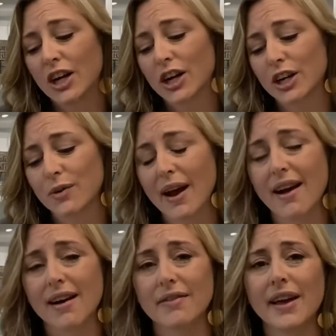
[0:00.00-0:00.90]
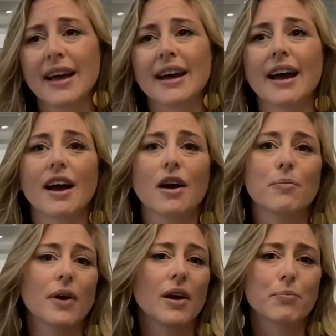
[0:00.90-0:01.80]
you have
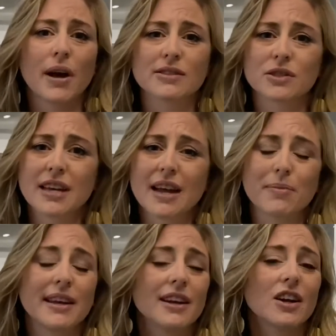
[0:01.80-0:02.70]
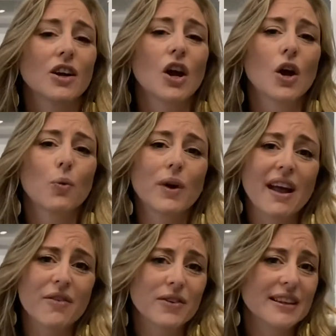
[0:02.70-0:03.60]
puzzle time here,
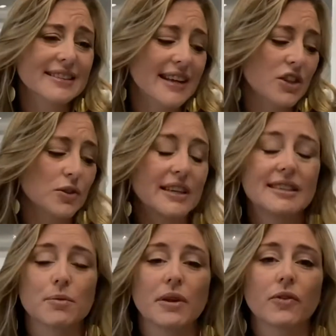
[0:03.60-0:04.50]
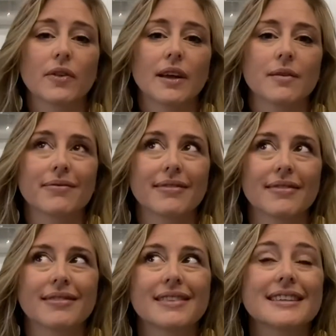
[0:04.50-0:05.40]
whatever the schedule needs to be for them.
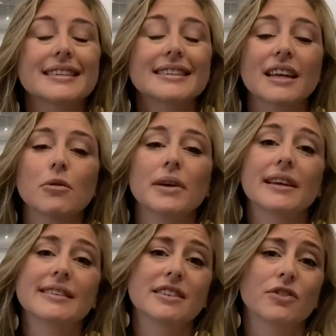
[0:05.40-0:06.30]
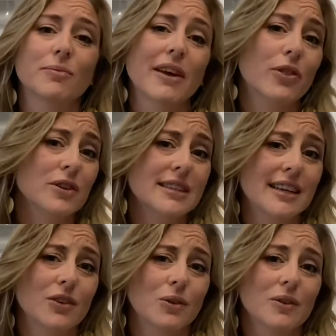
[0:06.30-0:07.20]
This is gonna be easier for my
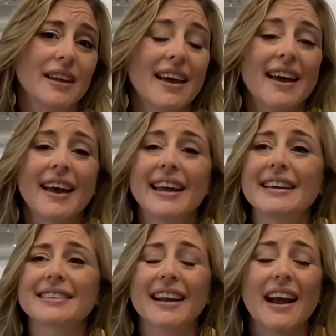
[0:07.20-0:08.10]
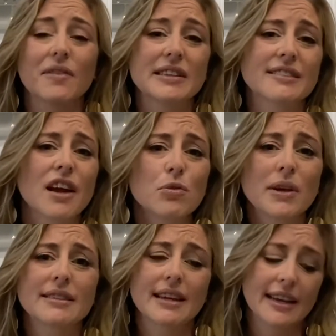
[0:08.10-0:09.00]
13-year-old. He's gonna have
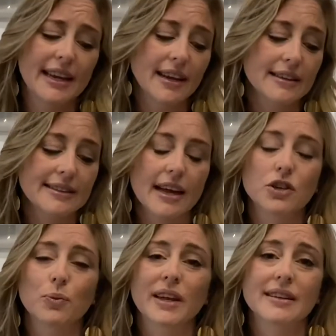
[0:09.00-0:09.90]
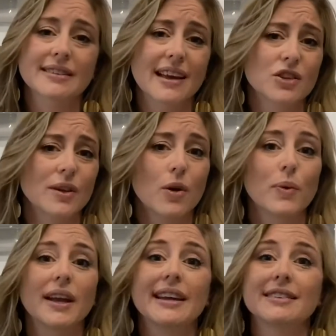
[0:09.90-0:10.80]
assignments and we can schedule out
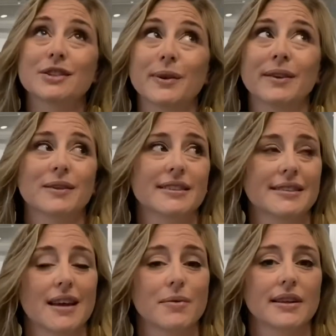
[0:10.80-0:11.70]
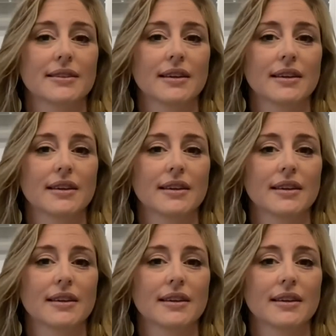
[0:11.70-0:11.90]
when he's doing those assignments.